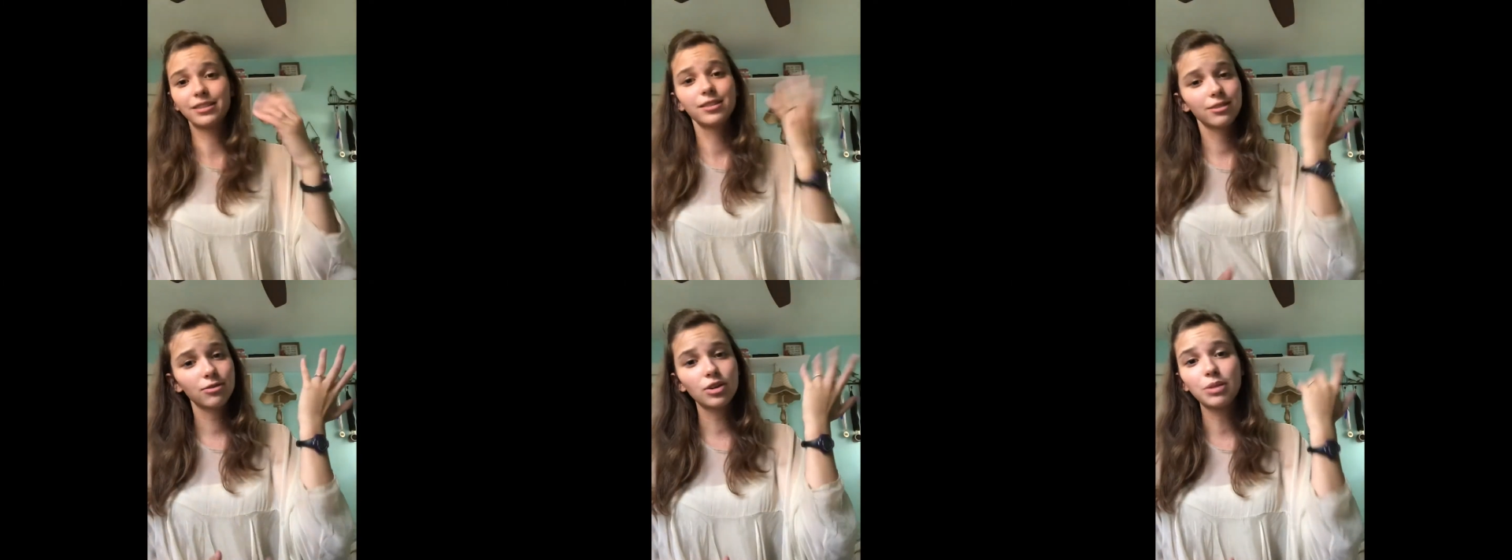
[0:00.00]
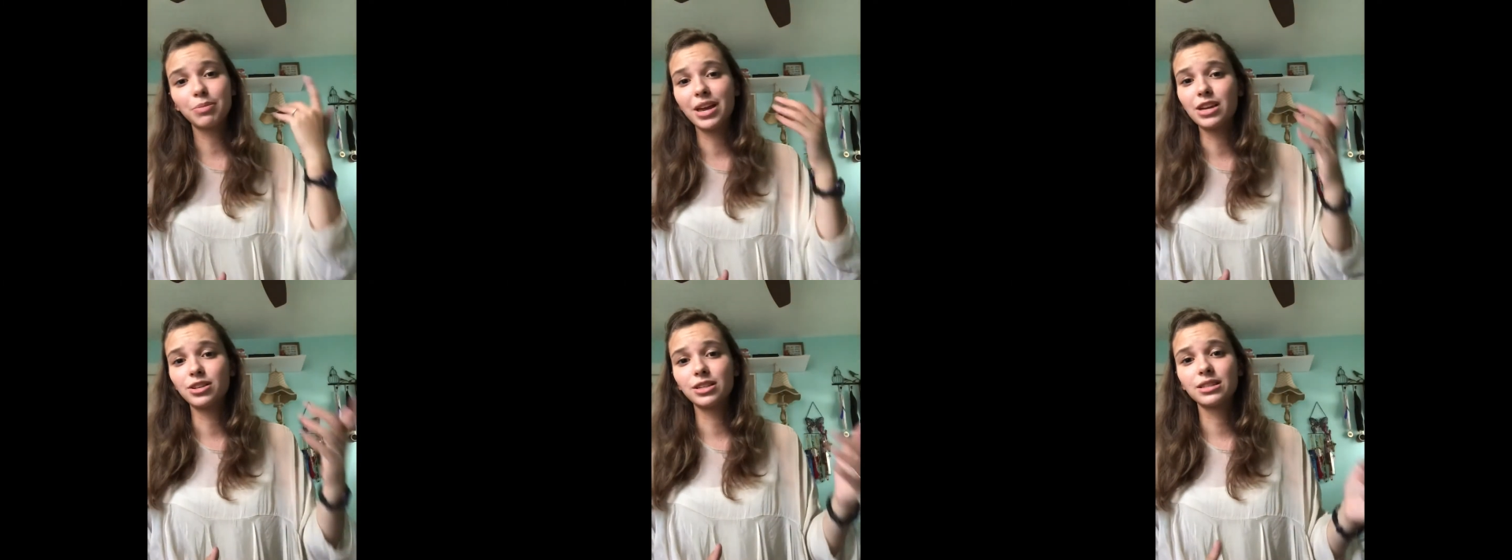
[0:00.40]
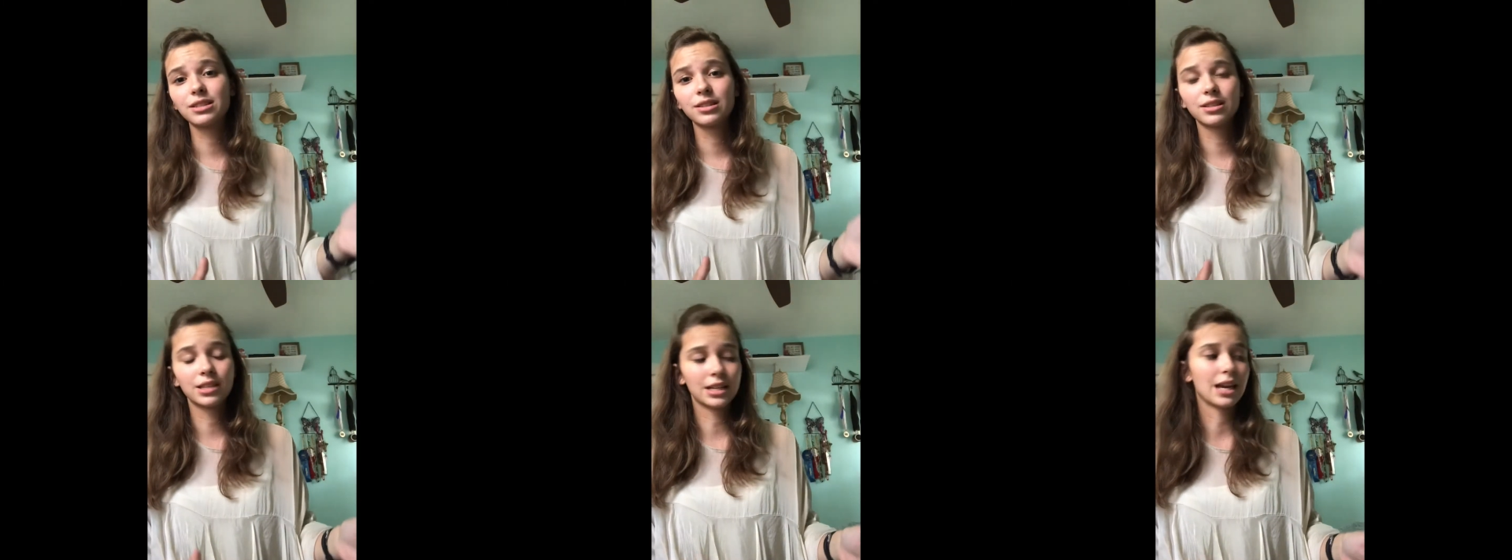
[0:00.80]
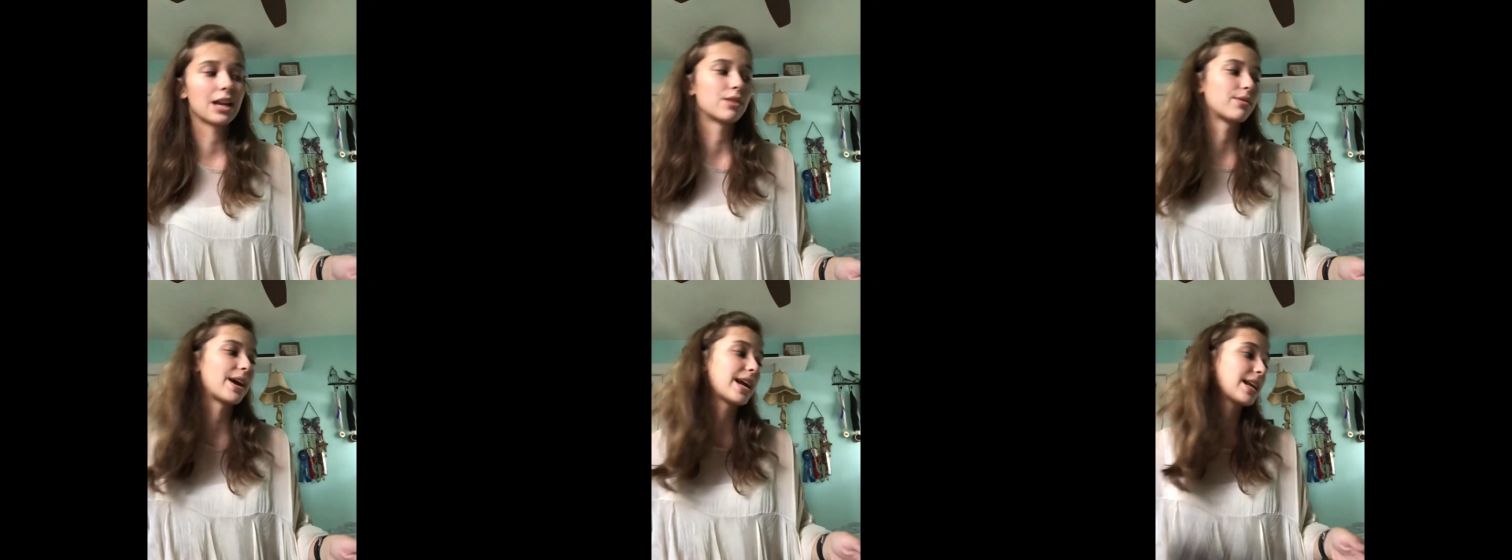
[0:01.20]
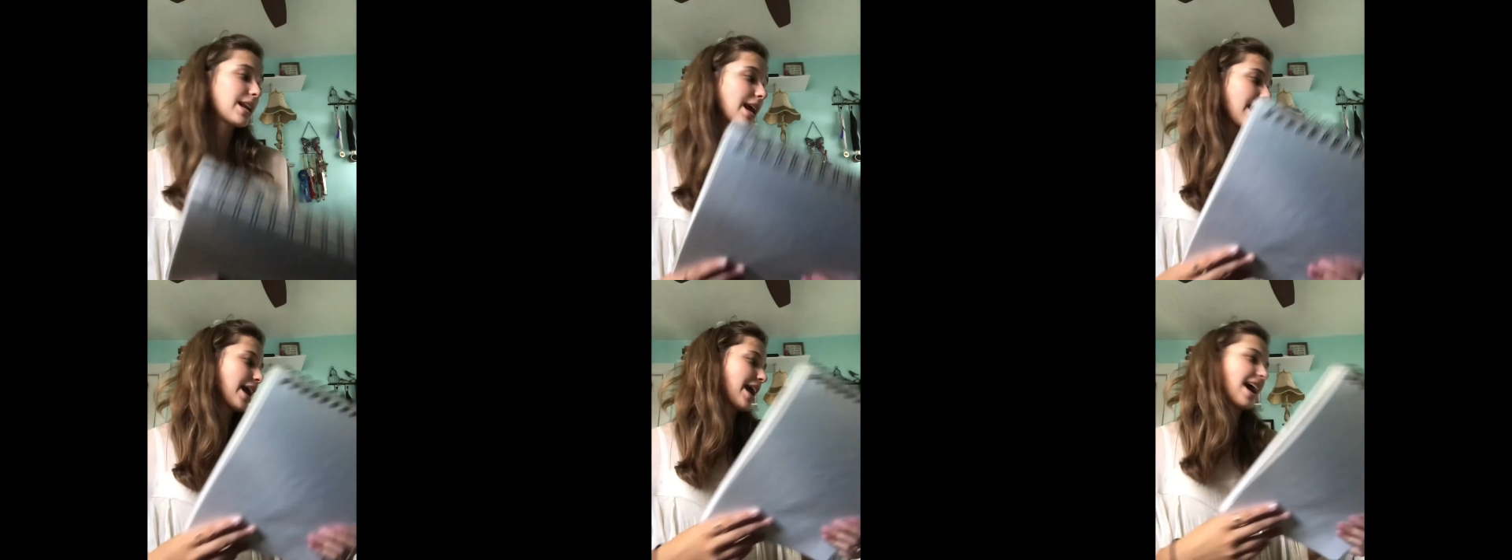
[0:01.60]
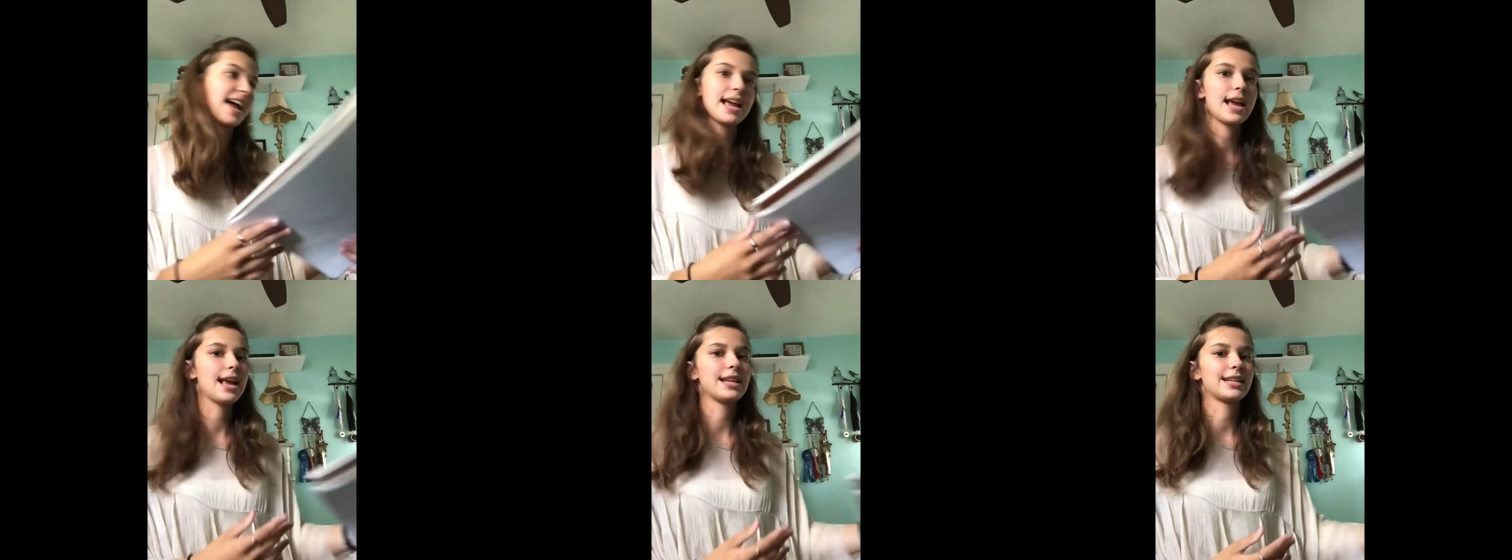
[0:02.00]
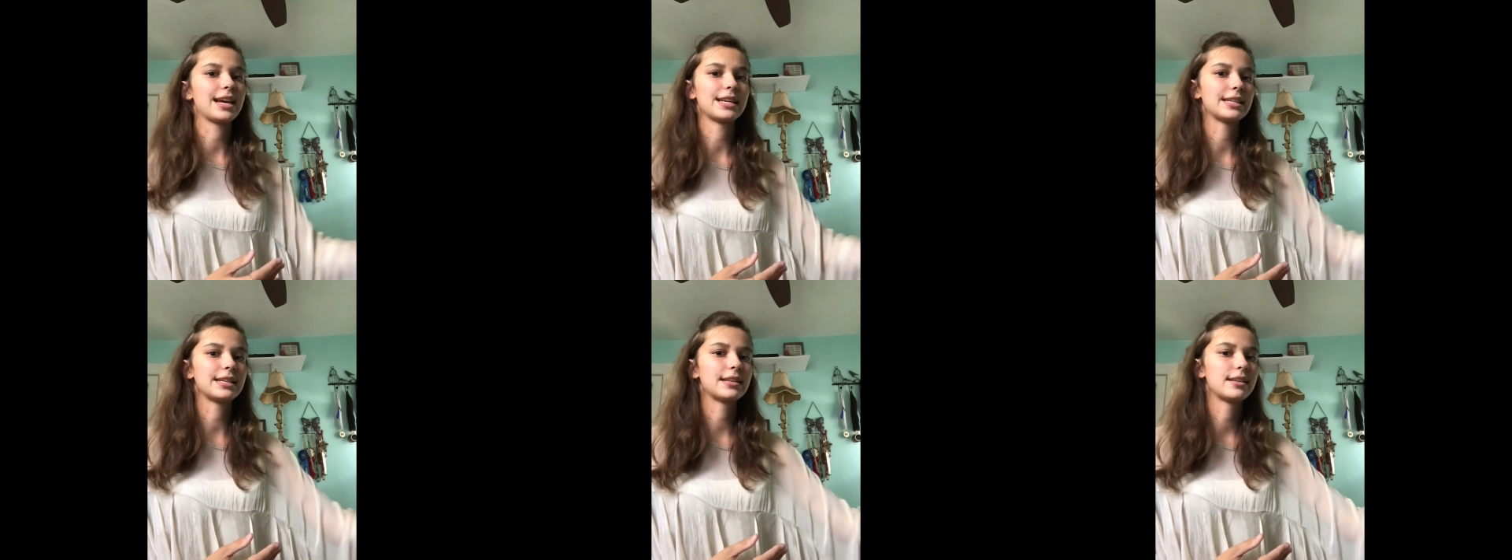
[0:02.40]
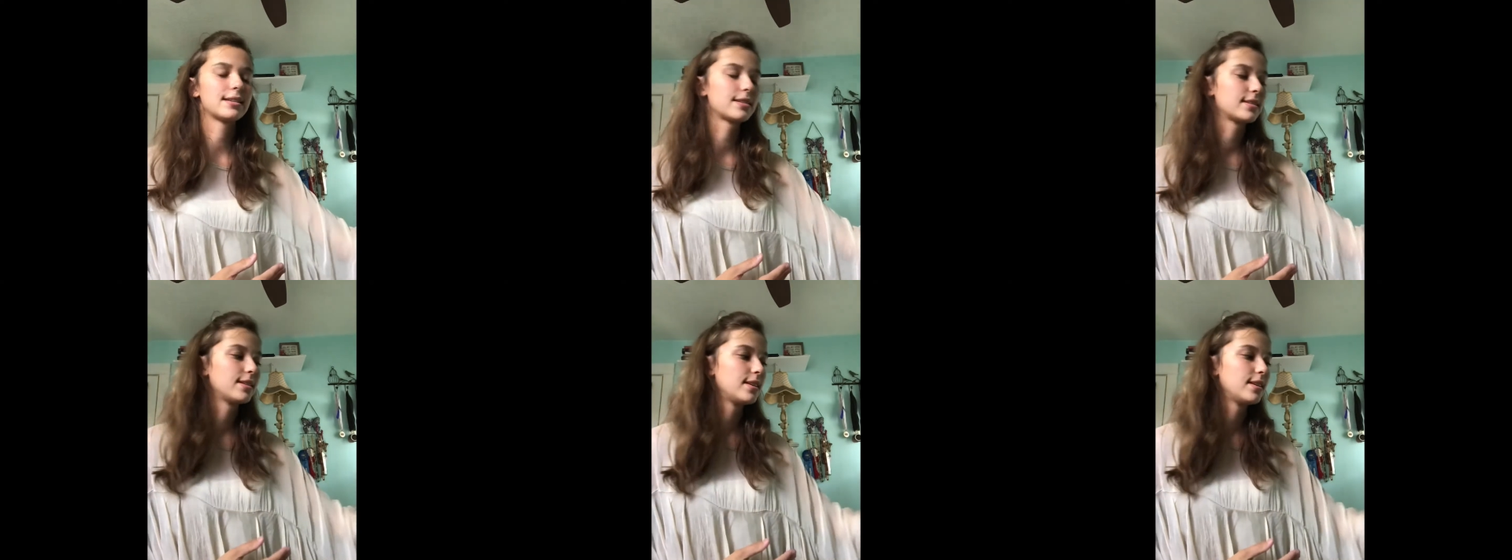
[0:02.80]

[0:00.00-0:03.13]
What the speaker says: 3 pages to get it right, and I didn't.